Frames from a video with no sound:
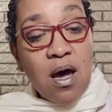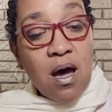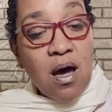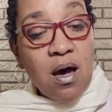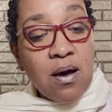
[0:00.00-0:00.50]

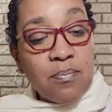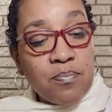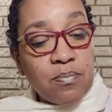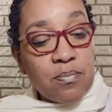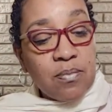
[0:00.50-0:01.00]

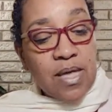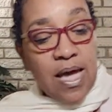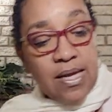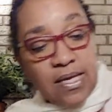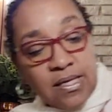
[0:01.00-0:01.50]
um,
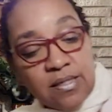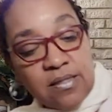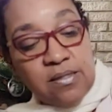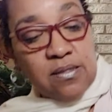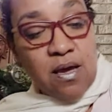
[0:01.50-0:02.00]
that
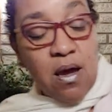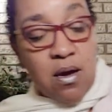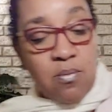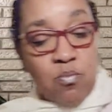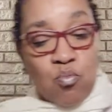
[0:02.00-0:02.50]
is
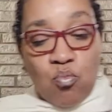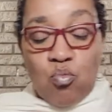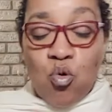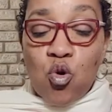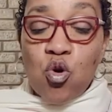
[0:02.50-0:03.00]
um,
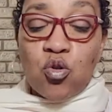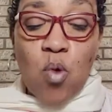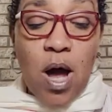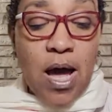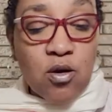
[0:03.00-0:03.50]

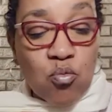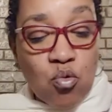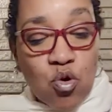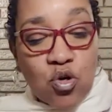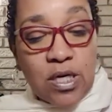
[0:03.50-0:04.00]
worldwide or
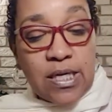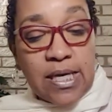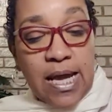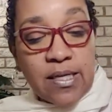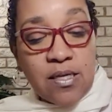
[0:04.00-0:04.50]
world
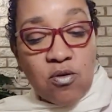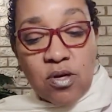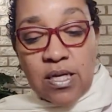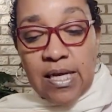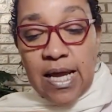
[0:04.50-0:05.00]
connected
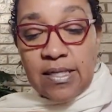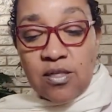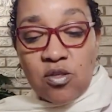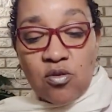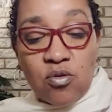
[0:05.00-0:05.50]
or
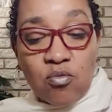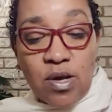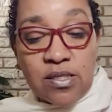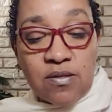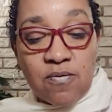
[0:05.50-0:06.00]
connected to the
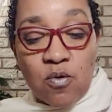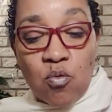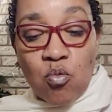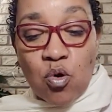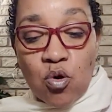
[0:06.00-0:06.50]
rest of the
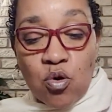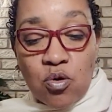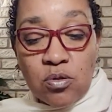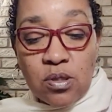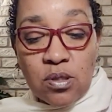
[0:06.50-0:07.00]

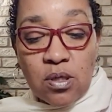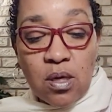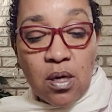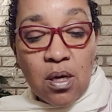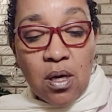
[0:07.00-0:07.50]
world.
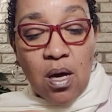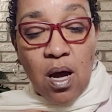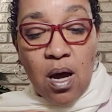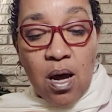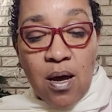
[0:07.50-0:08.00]

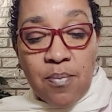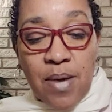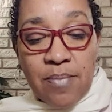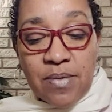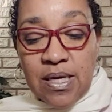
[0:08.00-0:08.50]

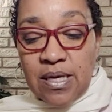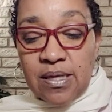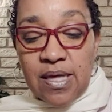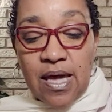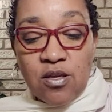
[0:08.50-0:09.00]
Um, I'm
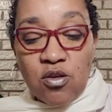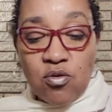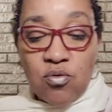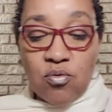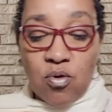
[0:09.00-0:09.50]
getting that
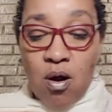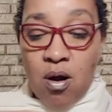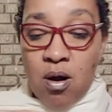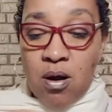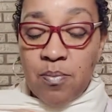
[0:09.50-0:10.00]
you
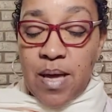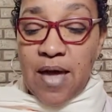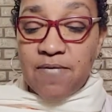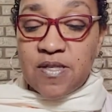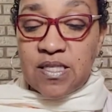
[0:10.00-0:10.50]
um,
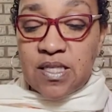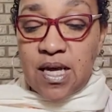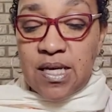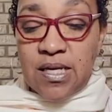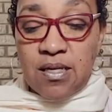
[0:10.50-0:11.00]
have
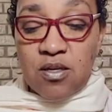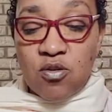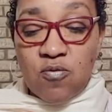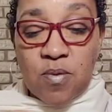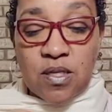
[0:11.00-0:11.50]
studied,
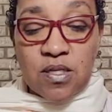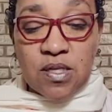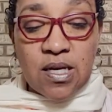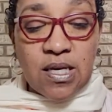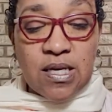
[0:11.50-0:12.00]
you've been
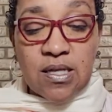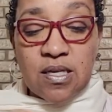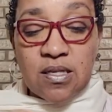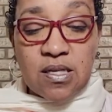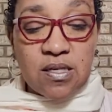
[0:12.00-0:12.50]
studying
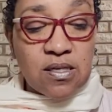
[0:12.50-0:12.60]
this. This